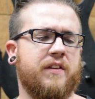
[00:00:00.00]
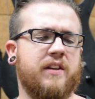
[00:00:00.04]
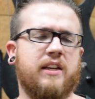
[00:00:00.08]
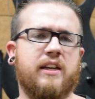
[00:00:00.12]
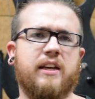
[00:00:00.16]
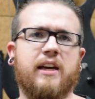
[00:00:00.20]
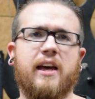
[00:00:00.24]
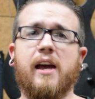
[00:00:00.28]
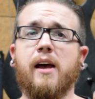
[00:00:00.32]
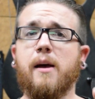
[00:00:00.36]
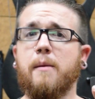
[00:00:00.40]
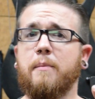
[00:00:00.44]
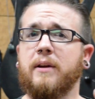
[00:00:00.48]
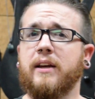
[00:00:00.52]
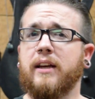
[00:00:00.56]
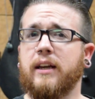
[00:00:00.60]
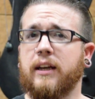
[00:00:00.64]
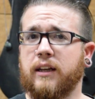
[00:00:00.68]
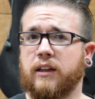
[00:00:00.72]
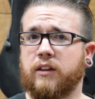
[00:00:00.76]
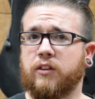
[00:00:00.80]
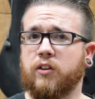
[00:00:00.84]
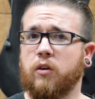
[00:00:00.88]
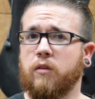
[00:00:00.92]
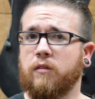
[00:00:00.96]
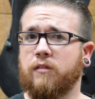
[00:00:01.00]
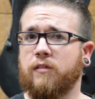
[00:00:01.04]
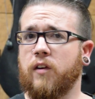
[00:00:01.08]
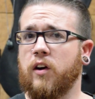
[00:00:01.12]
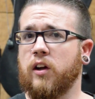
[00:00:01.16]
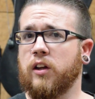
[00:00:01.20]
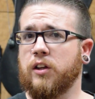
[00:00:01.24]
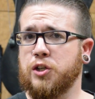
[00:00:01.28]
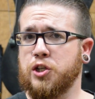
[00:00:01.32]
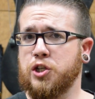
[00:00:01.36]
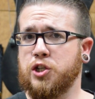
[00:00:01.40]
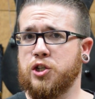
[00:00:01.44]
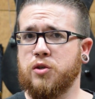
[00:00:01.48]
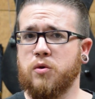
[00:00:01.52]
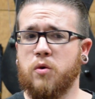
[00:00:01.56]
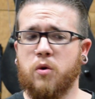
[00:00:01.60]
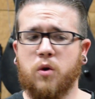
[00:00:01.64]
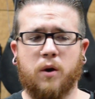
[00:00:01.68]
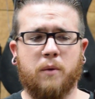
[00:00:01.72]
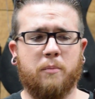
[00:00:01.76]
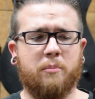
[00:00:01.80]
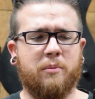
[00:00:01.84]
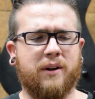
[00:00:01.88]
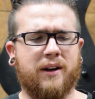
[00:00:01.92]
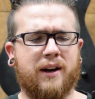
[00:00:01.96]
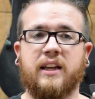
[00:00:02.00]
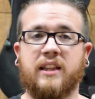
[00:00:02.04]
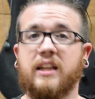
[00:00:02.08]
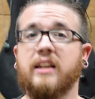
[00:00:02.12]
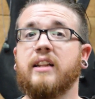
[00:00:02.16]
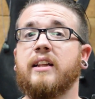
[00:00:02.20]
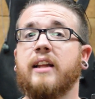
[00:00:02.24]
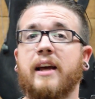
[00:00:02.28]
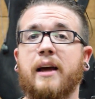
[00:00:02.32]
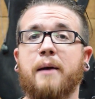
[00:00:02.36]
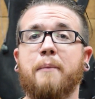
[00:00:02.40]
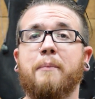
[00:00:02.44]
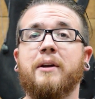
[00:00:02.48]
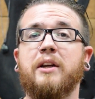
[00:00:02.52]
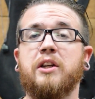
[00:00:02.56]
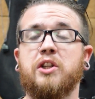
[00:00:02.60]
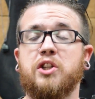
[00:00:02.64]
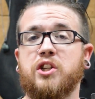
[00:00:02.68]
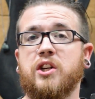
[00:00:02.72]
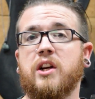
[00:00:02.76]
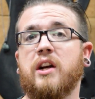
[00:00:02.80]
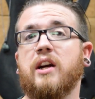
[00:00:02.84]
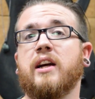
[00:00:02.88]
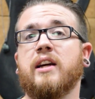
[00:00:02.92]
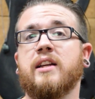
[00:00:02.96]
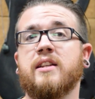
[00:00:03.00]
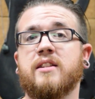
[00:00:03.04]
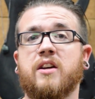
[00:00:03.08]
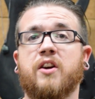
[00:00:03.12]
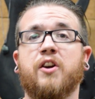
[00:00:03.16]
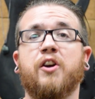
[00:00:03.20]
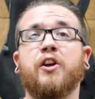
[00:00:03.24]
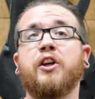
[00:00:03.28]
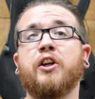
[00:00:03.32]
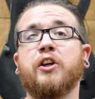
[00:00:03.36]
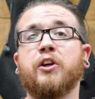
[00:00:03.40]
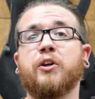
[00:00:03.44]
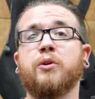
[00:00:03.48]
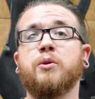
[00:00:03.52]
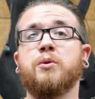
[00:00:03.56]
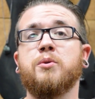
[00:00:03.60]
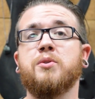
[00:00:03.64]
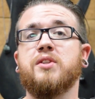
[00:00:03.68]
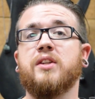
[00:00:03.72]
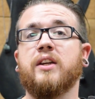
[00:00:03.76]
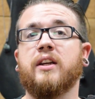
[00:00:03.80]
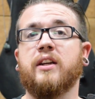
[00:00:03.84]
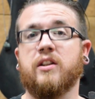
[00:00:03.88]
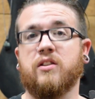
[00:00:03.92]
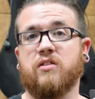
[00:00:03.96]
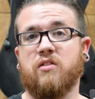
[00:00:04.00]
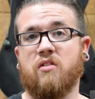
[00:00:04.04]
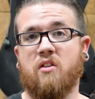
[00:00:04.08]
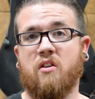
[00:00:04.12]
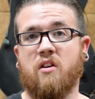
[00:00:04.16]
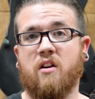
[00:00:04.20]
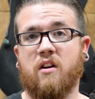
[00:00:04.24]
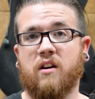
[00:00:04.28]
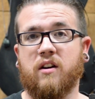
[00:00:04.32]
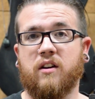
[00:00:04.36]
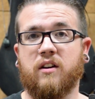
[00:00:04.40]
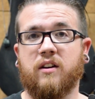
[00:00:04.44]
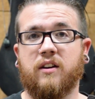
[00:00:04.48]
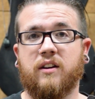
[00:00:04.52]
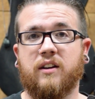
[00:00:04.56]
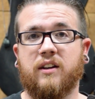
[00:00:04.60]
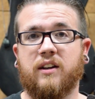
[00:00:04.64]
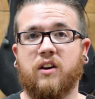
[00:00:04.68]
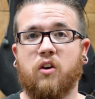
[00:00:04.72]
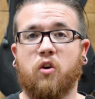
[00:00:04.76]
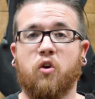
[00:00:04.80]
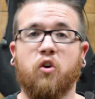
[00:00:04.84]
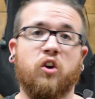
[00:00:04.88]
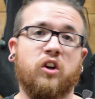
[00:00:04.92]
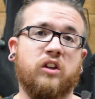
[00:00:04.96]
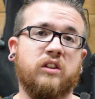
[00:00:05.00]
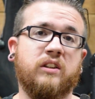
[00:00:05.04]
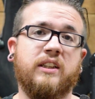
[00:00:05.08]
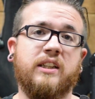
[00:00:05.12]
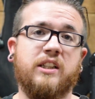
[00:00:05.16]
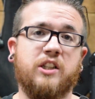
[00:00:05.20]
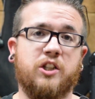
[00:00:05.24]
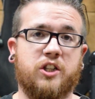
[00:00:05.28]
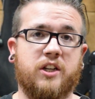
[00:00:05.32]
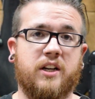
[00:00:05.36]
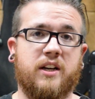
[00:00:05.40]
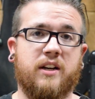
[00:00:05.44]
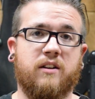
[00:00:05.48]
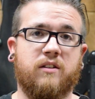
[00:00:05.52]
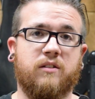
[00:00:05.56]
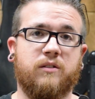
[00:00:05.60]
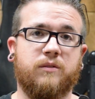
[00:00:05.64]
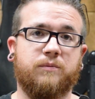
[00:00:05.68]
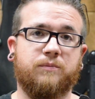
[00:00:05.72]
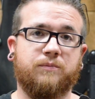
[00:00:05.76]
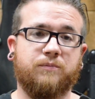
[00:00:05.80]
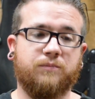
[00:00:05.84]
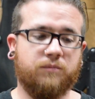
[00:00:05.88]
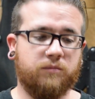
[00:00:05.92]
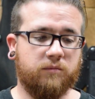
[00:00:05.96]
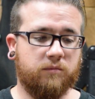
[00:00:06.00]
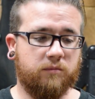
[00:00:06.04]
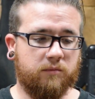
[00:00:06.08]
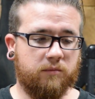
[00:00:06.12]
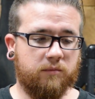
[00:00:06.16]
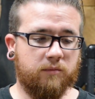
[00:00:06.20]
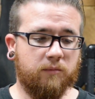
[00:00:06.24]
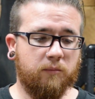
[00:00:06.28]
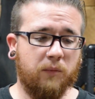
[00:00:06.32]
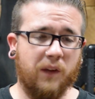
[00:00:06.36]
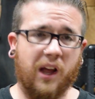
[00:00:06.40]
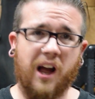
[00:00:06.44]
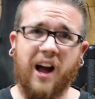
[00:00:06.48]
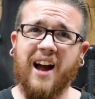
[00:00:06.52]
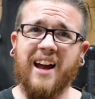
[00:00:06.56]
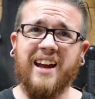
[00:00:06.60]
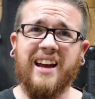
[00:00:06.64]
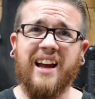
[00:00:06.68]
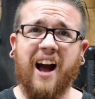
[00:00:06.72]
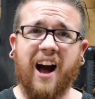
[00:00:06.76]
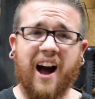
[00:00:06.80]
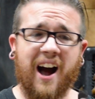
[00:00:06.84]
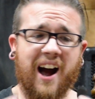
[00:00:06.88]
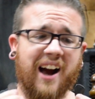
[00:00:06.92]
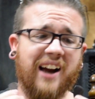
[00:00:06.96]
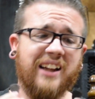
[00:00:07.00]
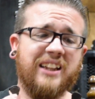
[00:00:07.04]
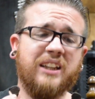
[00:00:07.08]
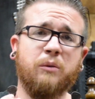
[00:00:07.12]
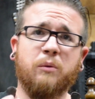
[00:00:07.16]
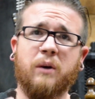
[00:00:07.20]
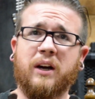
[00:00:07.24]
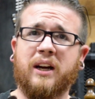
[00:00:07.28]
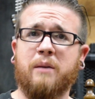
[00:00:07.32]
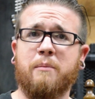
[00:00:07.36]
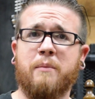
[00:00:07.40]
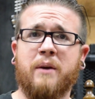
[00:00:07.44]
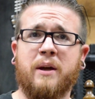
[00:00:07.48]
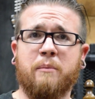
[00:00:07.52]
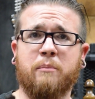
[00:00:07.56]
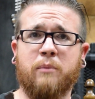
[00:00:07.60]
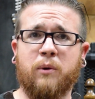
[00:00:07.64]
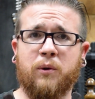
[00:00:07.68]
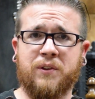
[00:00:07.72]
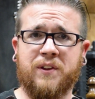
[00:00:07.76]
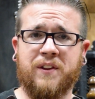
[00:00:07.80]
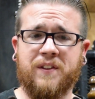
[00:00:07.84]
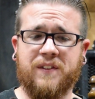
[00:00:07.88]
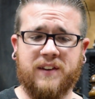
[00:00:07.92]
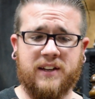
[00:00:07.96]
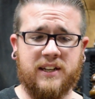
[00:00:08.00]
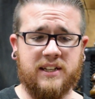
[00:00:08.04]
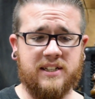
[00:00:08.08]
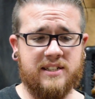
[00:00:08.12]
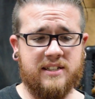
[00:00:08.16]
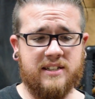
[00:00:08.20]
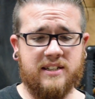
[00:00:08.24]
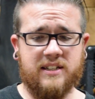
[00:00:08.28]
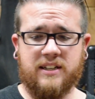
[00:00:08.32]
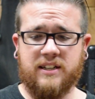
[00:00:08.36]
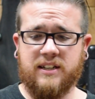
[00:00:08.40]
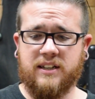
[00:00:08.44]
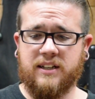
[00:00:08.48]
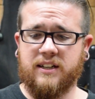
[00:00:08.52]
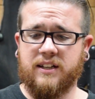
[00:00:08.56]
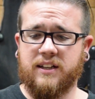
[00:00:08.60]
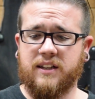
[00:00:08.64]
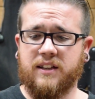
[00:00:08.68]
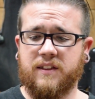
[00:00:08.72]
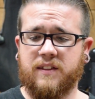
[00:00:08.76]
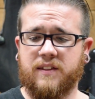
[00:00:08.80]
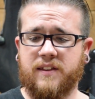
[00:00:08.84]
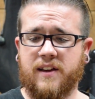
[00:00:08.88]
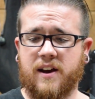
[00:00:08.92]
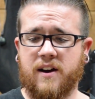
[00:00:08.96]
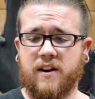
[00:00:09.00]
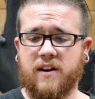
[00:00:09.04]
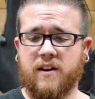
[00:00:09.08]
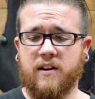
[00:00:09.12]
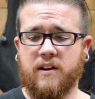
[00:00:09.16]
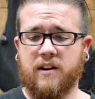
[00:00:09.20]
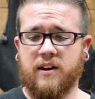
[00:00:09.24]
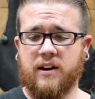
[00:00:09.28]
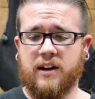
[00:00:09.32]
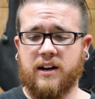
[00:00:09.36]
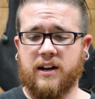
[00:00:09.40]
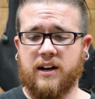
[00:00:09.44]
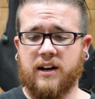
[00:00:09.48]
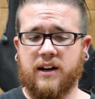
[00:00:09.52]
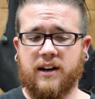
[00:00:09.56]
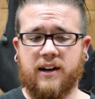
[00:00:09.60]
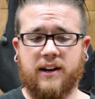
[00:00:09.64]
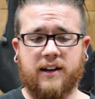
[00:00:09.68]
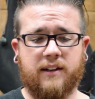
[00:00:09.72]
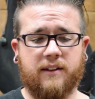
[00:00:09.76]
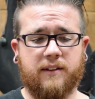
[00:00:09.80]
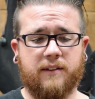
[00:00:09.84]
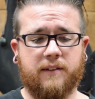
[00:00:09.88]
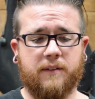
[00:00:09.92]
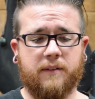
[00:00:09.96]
the ebony, don't fall it short, but I think the ebony shines on the acoustic guitar or a clean channel. I highly recommend both of these. They're